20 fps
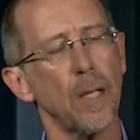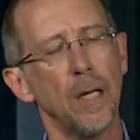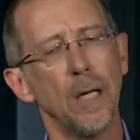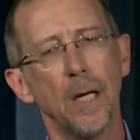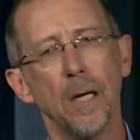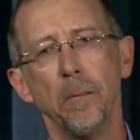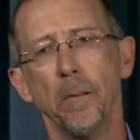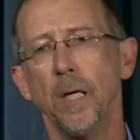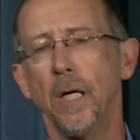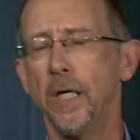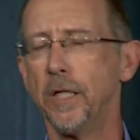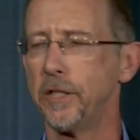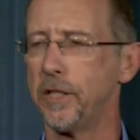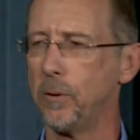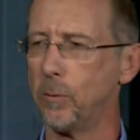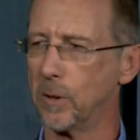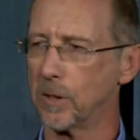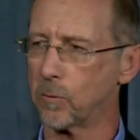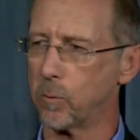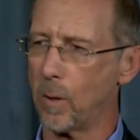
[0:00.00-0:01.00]
Uh, she
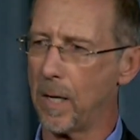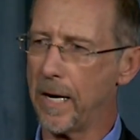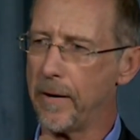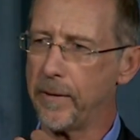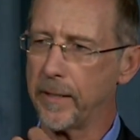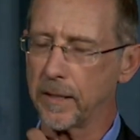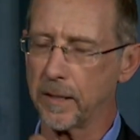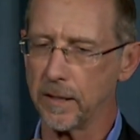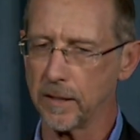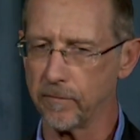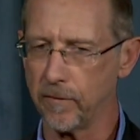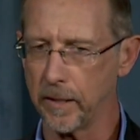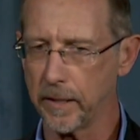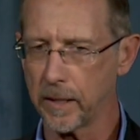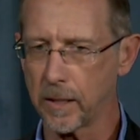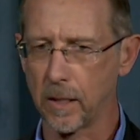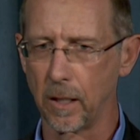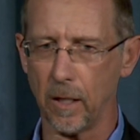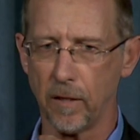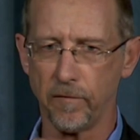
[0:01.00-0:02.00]
was wearing these very
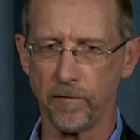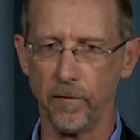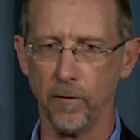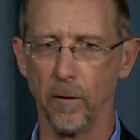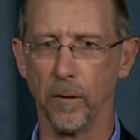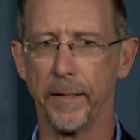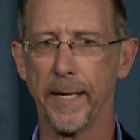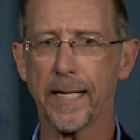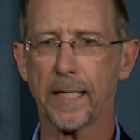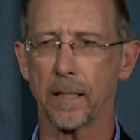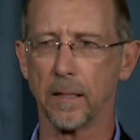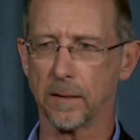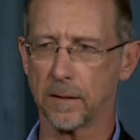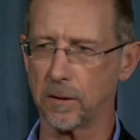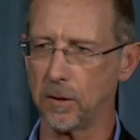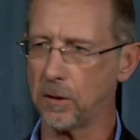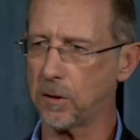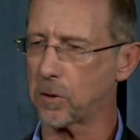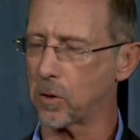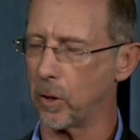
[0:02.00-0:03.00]
colorful
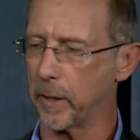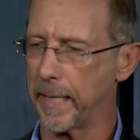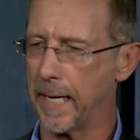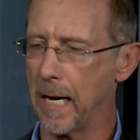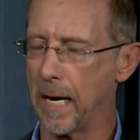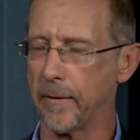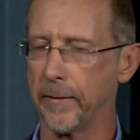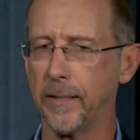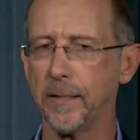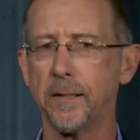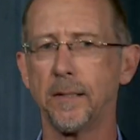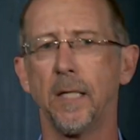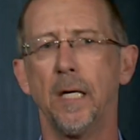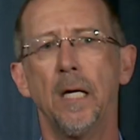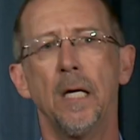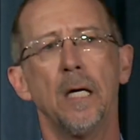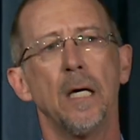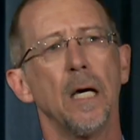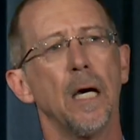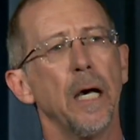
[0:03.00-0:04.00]
necklaces, collares,
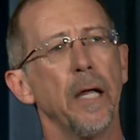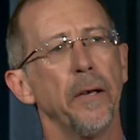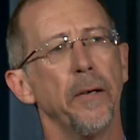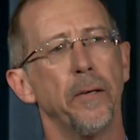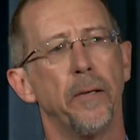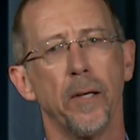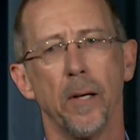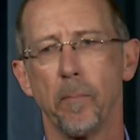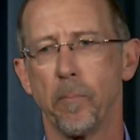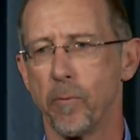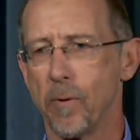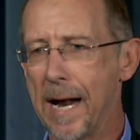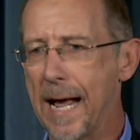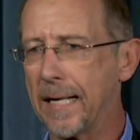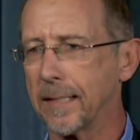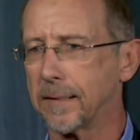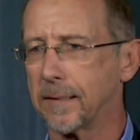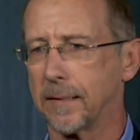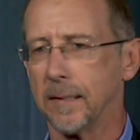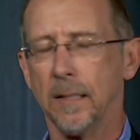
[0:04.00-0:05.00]
and uh,
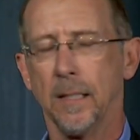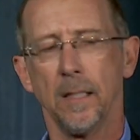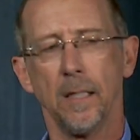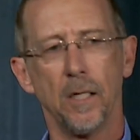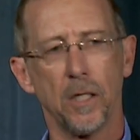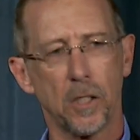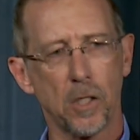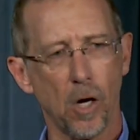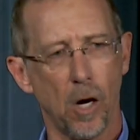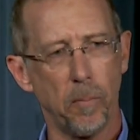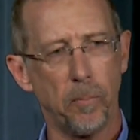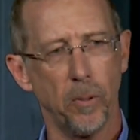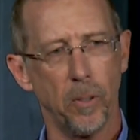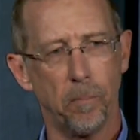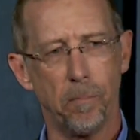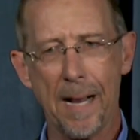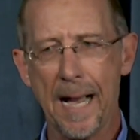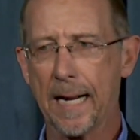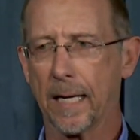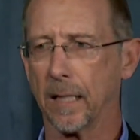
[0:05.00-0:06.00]
brass and copper
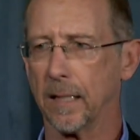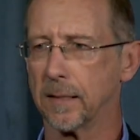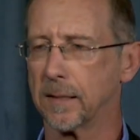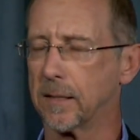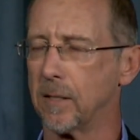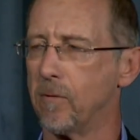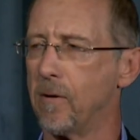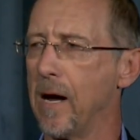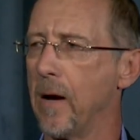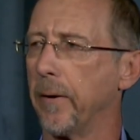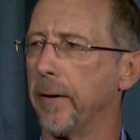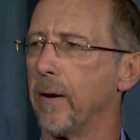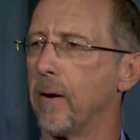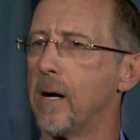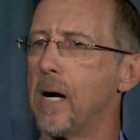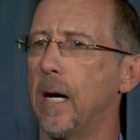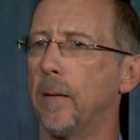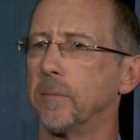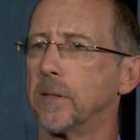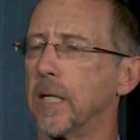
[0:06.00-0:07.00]
banglets around her
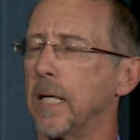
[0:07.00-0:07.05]
arms.